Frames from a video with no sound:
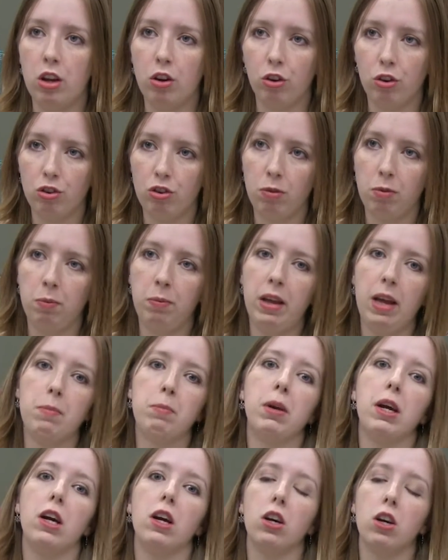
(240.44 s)
internship at
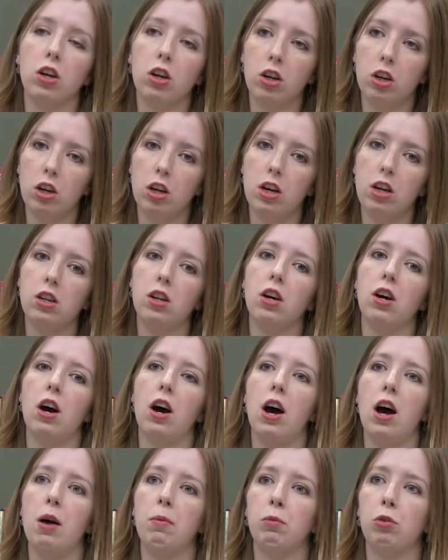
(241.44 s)
Planned Parenthood.
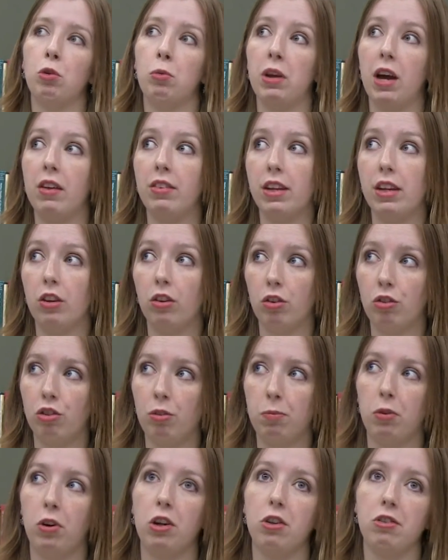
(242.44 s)
So we had that
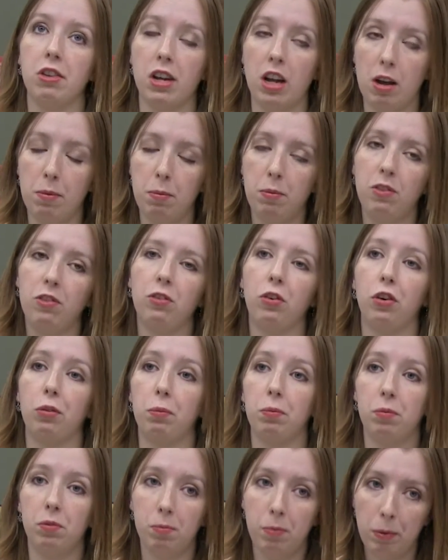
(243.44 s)
internship already set up
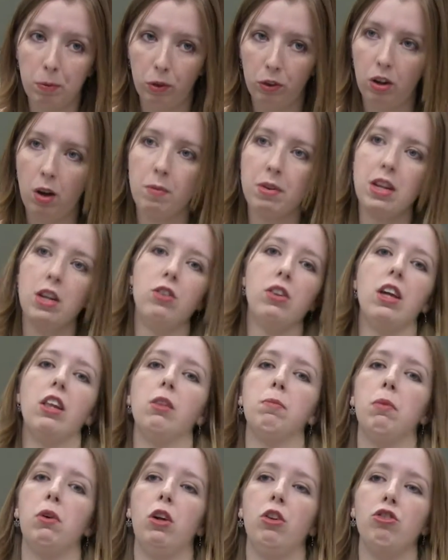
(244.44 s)
for people coming into
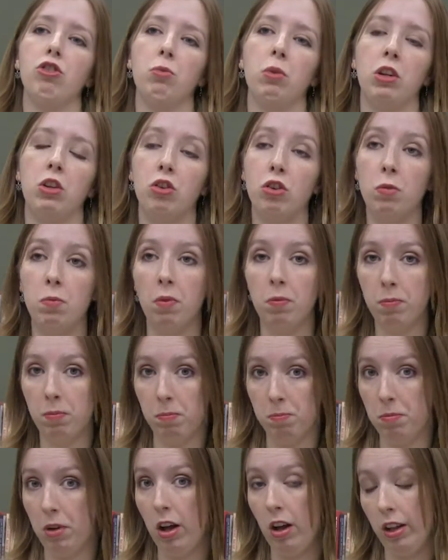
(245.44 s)
anthropology want to do
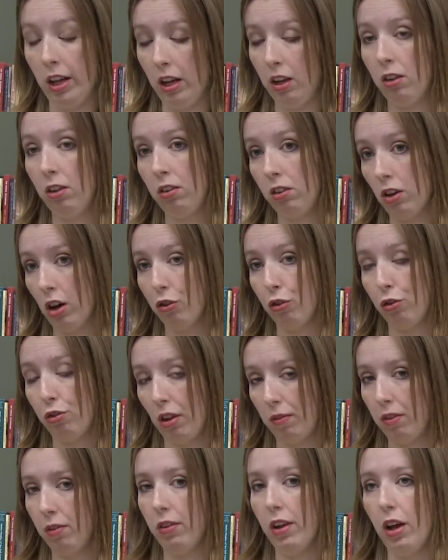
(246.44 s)
like
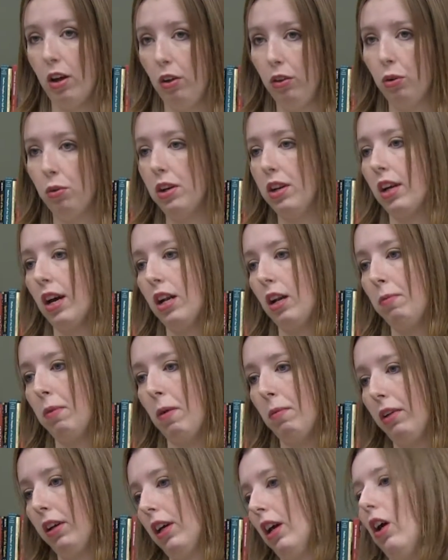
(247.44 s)
contraceptive health or any kind of
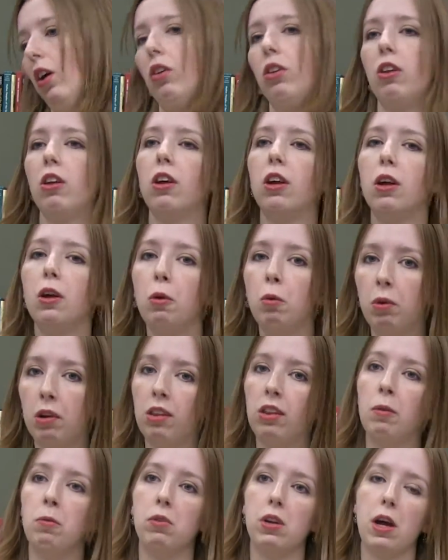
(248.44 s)
public health
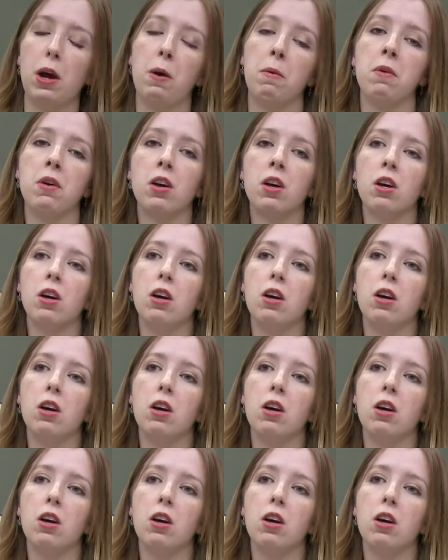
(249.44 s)
with them now.